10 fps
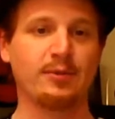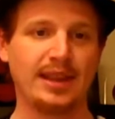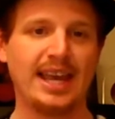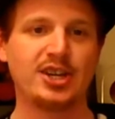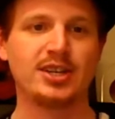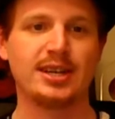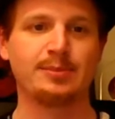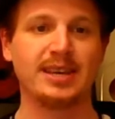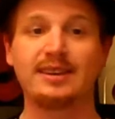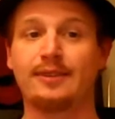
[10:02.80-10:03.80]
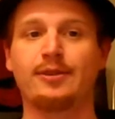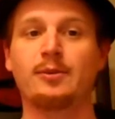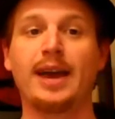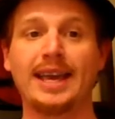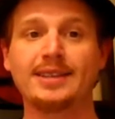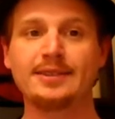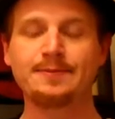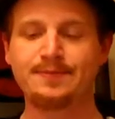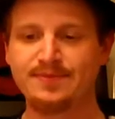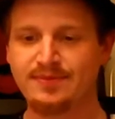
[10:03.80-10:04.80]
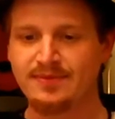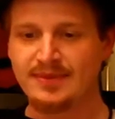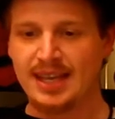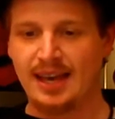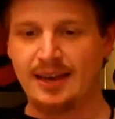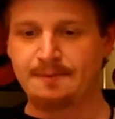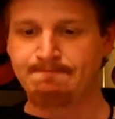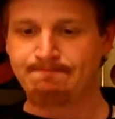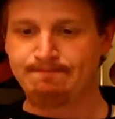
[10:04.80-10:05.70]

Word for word: relationships, in different ways. Um,